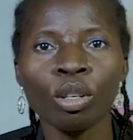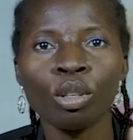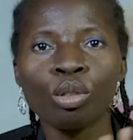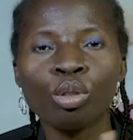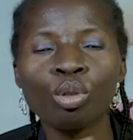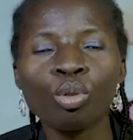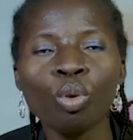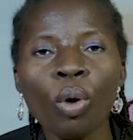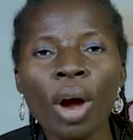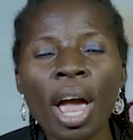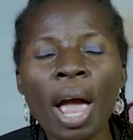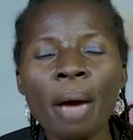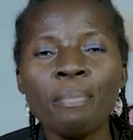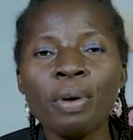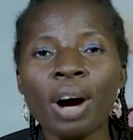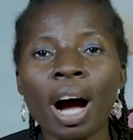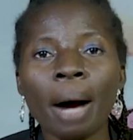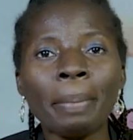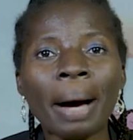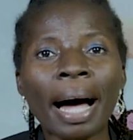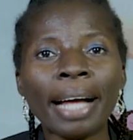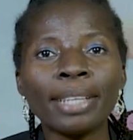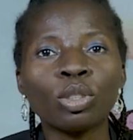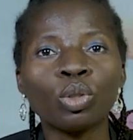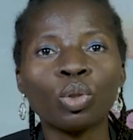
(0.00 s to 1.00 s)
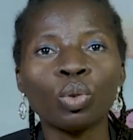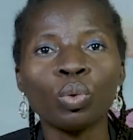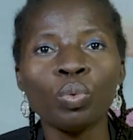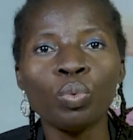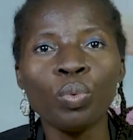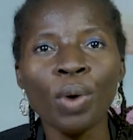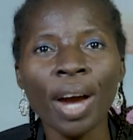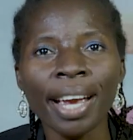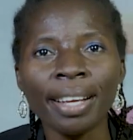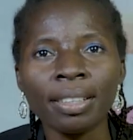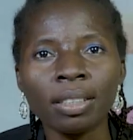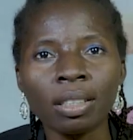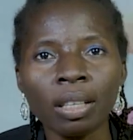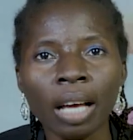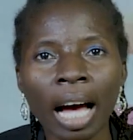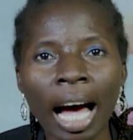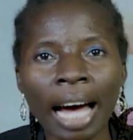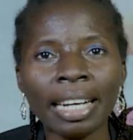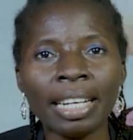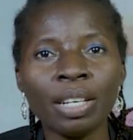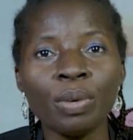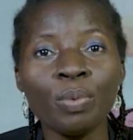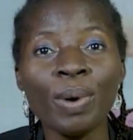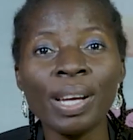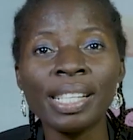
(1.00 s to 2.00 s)
So Abraham had to wait,
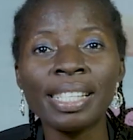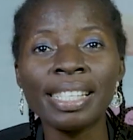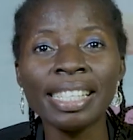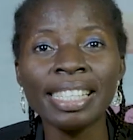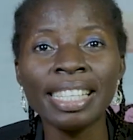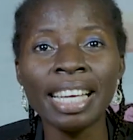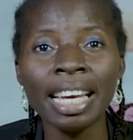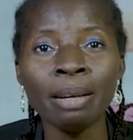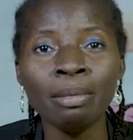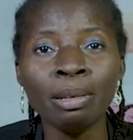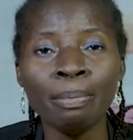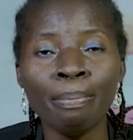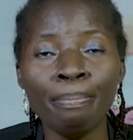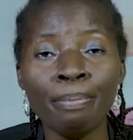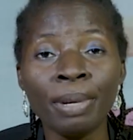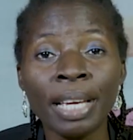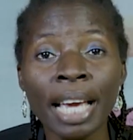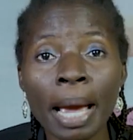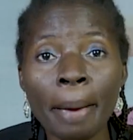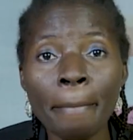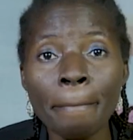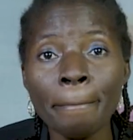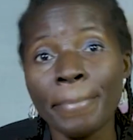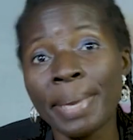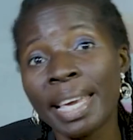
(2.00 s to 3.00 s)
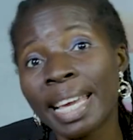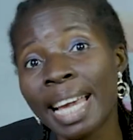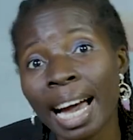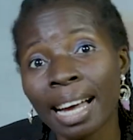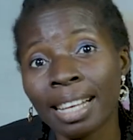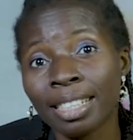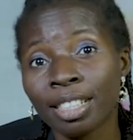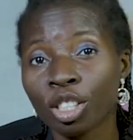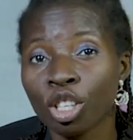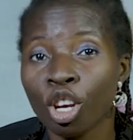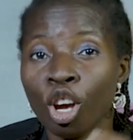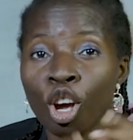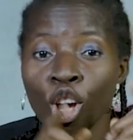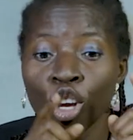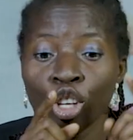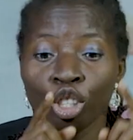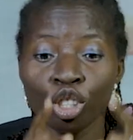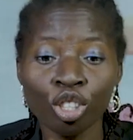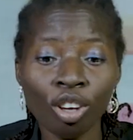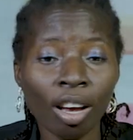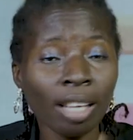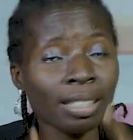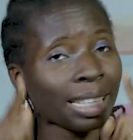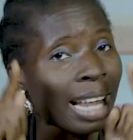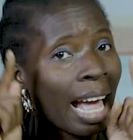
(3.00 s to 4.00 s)
and the waiting game, game begins.
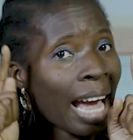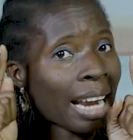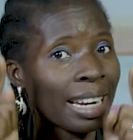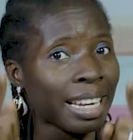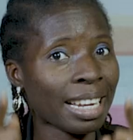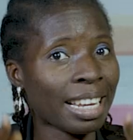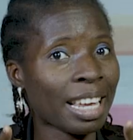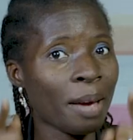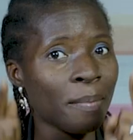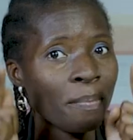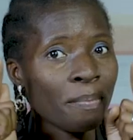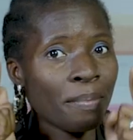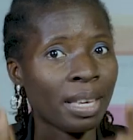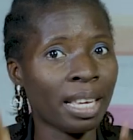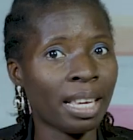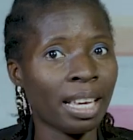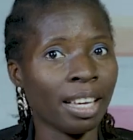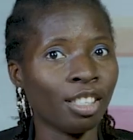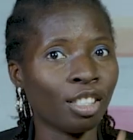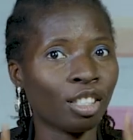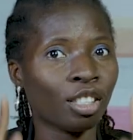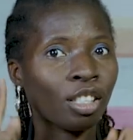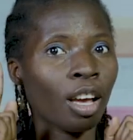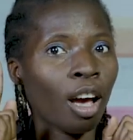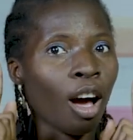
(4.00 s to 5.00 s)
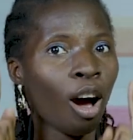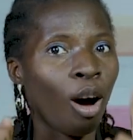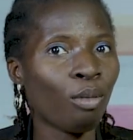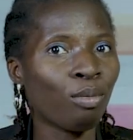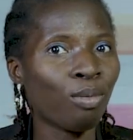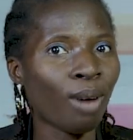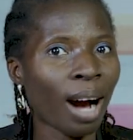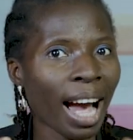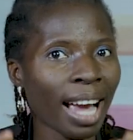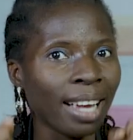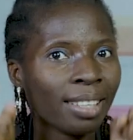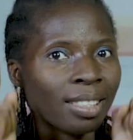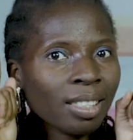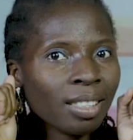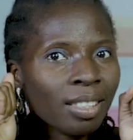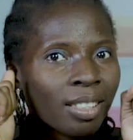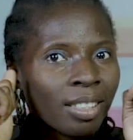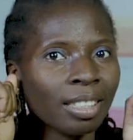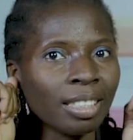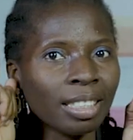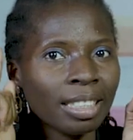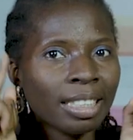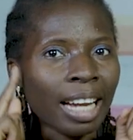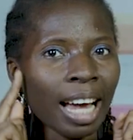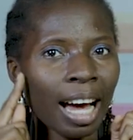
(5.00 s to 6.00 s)
Just like the game begins, right?
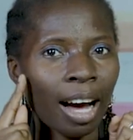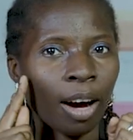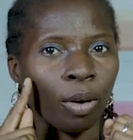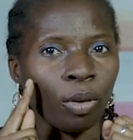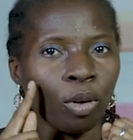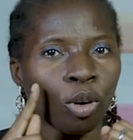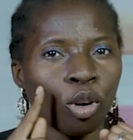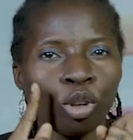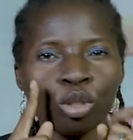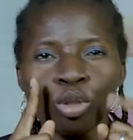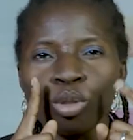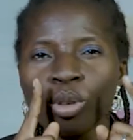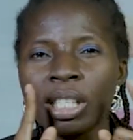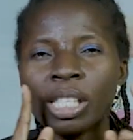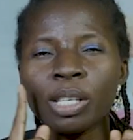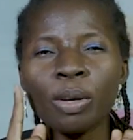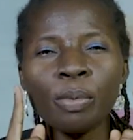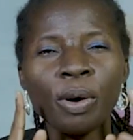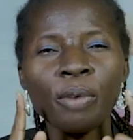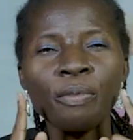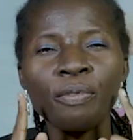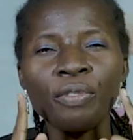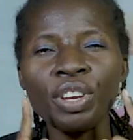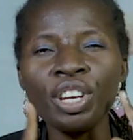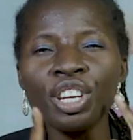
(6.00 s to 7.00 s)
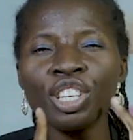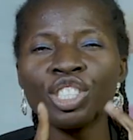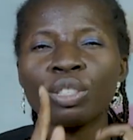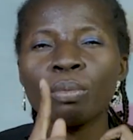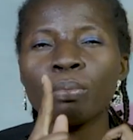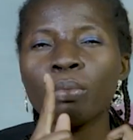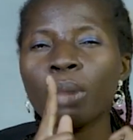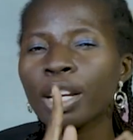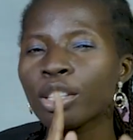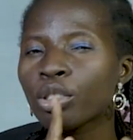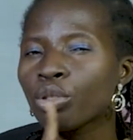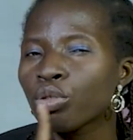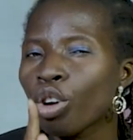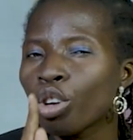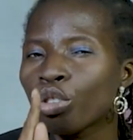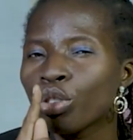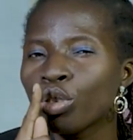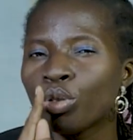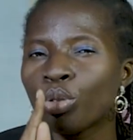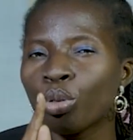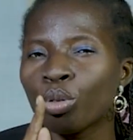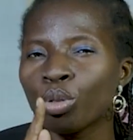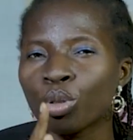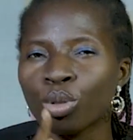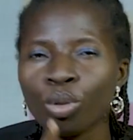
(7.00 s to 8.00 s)
now. So till we finish, make sure
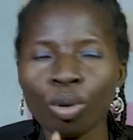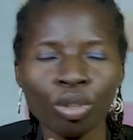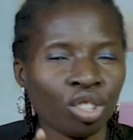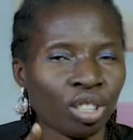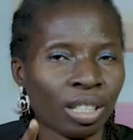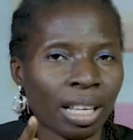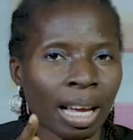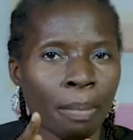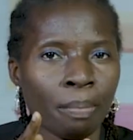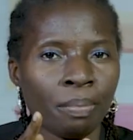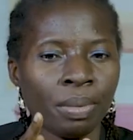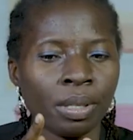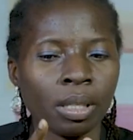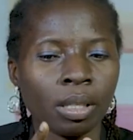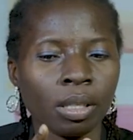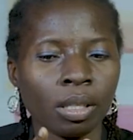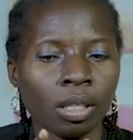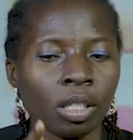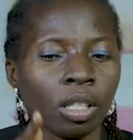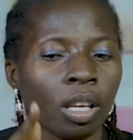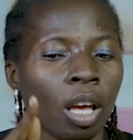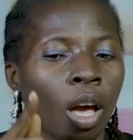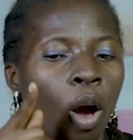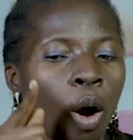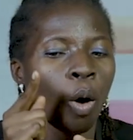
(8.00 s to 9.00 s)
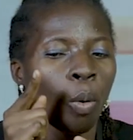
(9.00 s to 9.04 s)
you don't touch that biscuit.